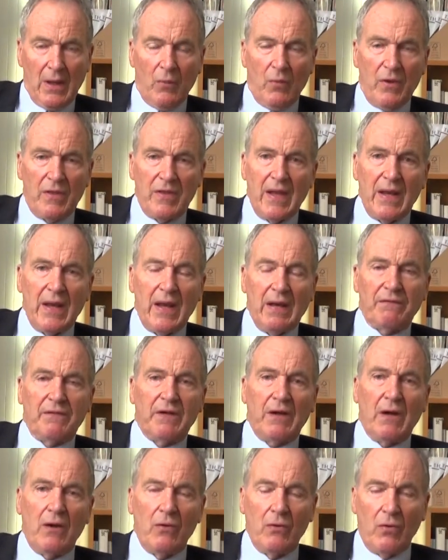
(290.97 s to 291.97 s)
We then have
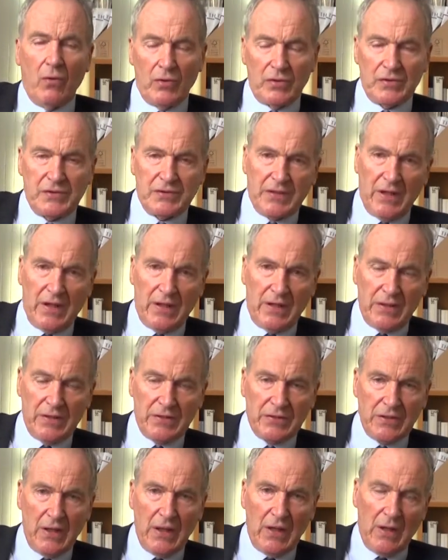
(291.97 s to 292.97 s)
cohort
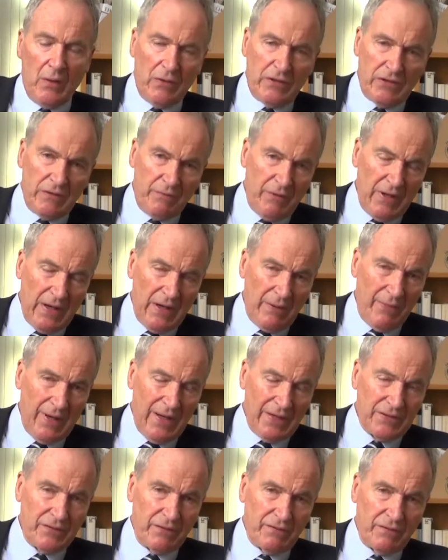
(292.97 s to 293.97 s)
studies, which have been a
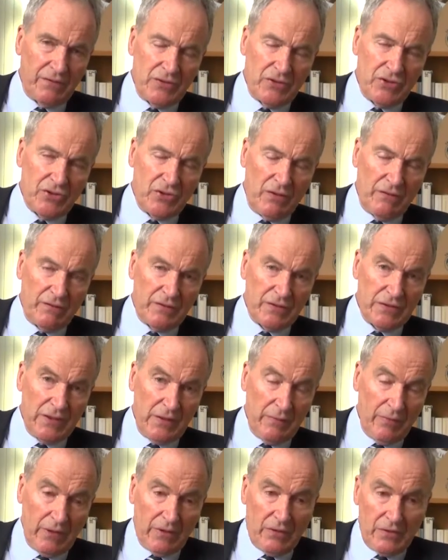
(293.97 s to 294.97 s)
matter of
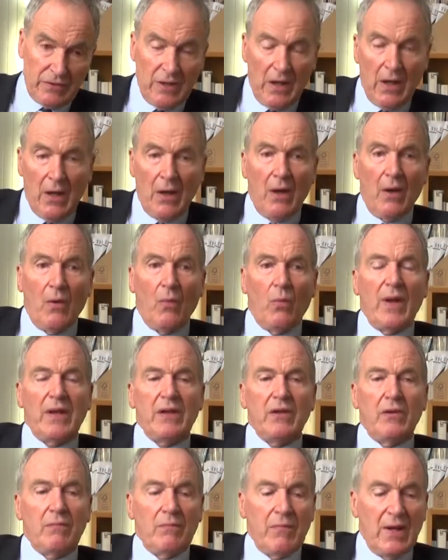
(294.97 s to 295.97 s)
controversy, because
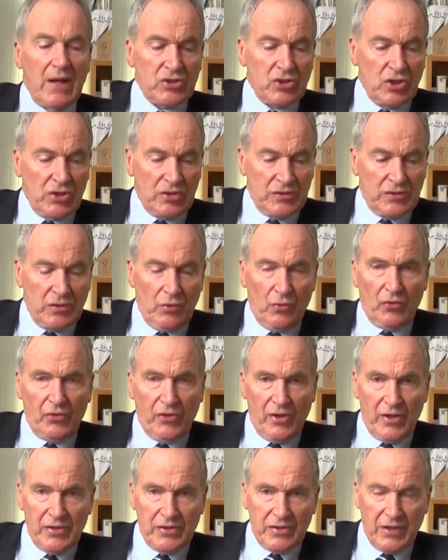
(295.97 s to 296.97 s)
when you measure salt
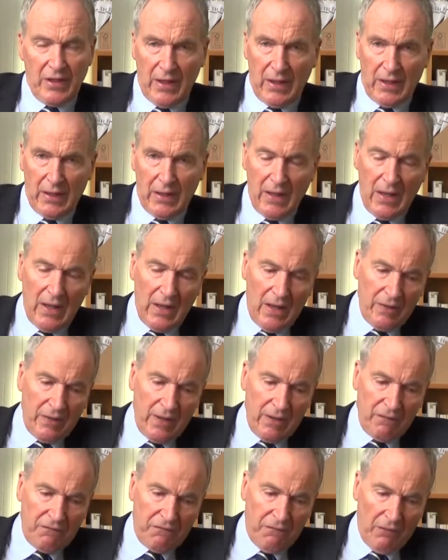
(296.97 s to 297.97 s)
intake and
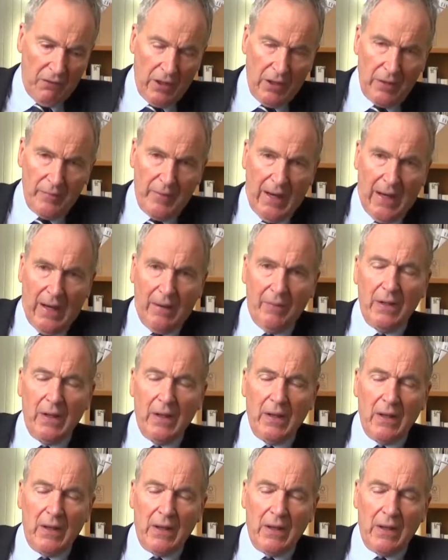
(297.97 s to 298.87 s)
then follow them up,